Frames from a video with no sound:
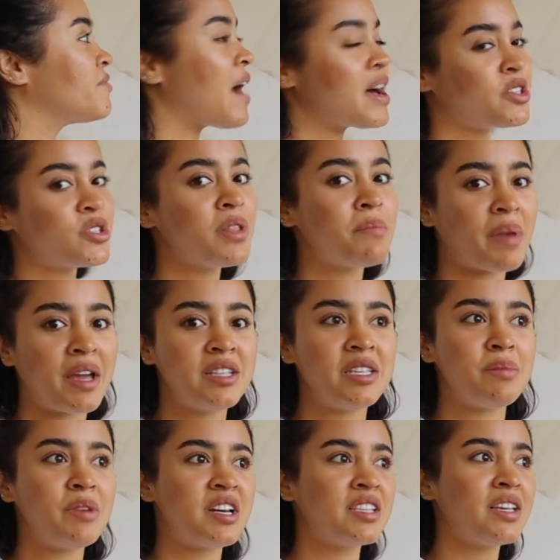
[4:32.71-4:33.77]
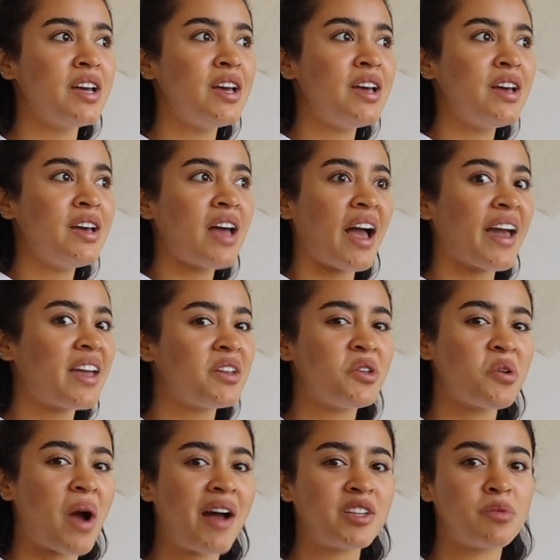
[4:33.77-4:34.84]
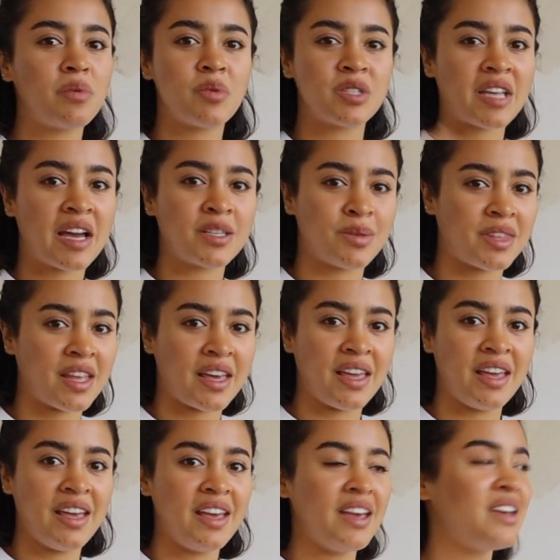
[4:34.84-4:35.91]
faster than painting because again, you don't have to be precise with it.